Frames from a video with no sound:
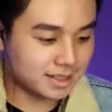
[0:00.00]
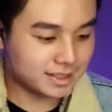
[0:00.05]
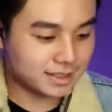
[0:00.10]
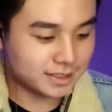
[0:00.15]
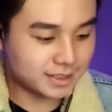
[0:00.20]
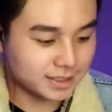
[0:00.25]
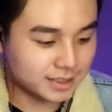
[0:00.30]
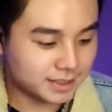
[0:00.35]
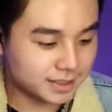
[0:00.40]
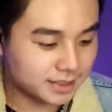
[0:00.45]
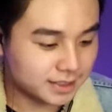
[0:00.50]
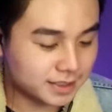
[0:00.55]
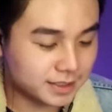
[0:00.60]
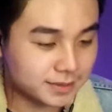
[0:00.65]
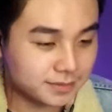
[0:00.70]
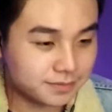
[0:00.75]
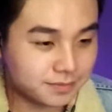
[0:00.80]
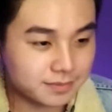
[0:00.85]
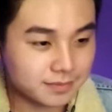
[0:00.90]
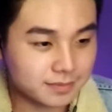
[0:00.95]

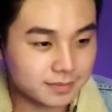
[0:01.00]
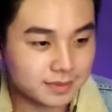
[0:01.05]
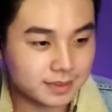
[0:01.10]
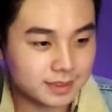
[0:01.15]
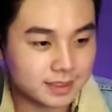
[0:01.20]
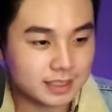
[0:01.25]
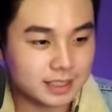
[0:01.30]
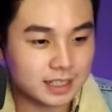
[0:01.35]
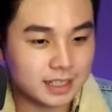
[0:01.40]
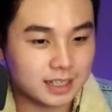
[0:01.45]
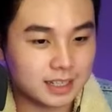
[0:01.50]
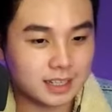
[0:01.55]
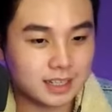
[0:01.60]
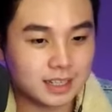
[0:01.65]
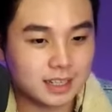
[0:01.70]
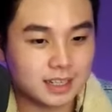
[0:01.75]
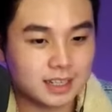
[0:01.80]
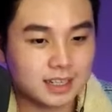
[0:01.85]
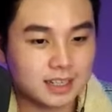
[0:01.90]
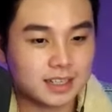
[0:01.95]

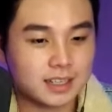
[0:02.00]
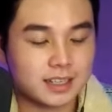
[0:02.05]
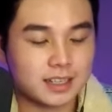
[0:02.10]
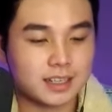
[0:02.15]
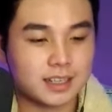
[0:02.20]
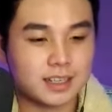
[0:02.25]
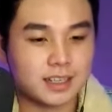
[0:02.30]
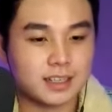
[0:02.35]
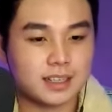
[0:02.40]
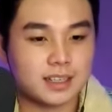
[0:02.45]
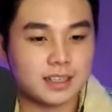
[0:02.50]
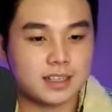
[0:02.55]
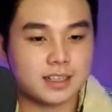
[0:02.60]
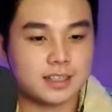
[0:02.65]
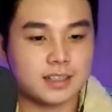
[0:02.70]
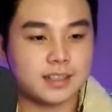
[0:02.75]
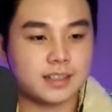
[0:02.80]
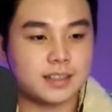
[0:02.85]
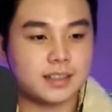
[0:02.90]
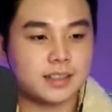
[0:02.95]

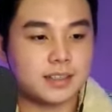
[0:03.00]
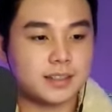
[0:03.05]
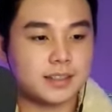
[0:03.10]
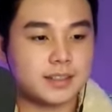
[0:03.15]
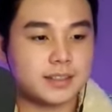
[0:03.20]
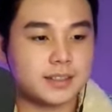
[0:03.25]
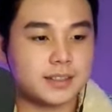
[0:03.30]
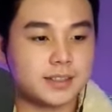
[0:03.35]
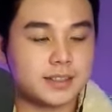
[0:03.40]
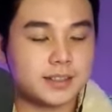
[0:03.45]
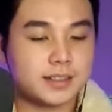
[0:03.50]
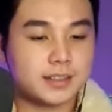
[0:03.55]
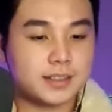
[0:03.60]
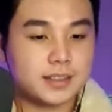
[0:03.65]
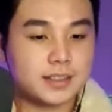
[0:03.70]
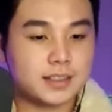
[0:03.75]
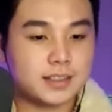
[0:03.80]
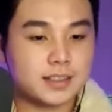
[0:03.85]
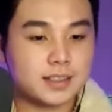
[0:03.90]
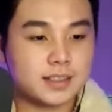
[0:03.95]

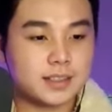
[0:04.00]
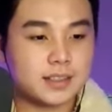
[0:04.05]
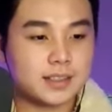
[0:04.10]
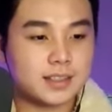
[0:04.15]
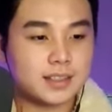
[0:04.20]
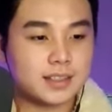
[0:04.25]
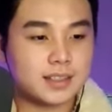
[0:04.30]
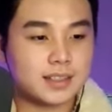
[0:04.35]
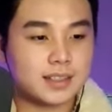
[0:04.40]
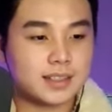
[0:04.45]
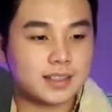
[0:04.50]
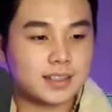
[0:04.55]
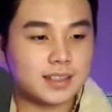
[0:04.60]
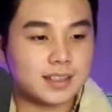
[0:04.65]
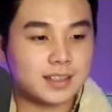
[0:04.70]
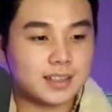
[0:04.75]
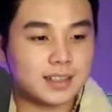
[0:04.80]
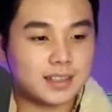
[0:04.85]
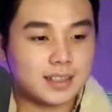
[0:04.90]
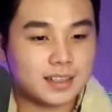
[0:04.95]

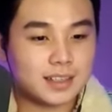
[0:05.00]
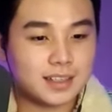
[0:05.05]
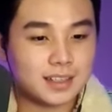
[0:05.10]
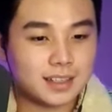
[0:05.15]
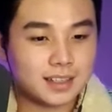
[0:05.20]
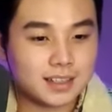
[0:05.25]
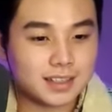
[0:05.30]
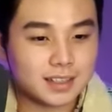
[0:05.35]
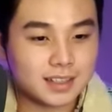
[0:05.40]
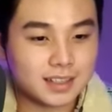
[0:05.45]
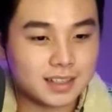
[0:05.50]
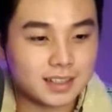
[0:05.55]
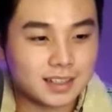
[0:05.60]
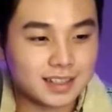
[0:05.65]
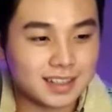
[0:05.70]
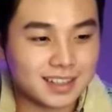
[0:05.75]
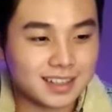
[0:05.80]
(not speaking)